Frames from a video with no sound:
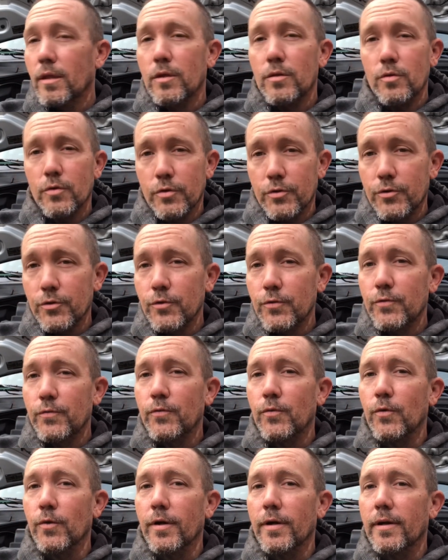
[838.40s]
you can tune
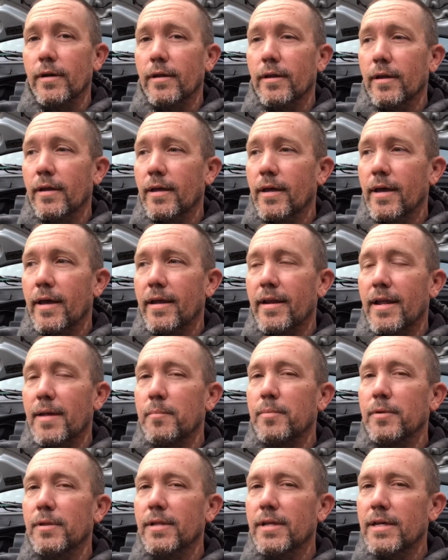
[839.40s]
for it. And I
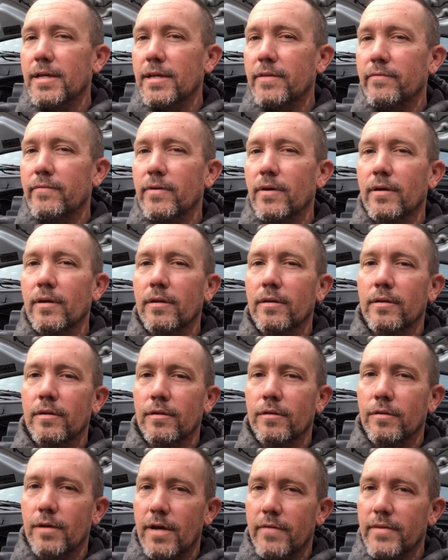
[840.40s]
believe
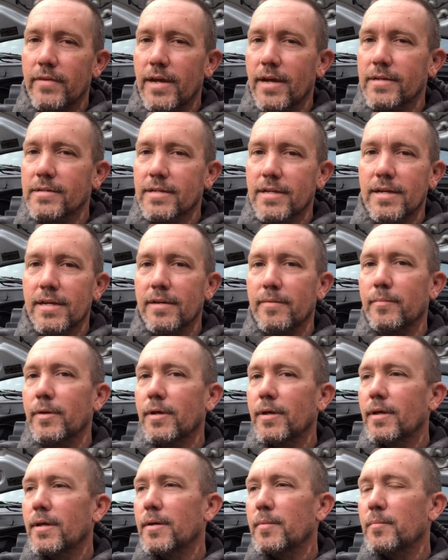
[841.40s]
You'll have to ask him,
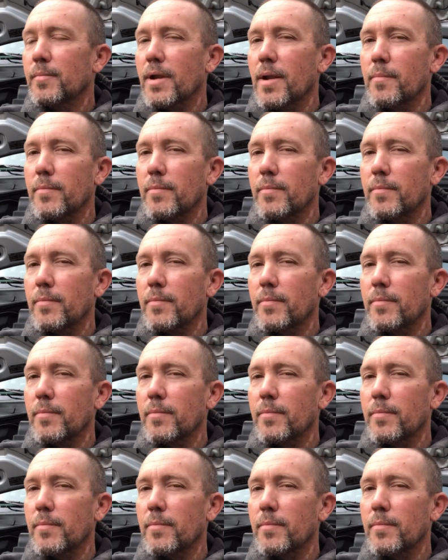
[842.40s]
but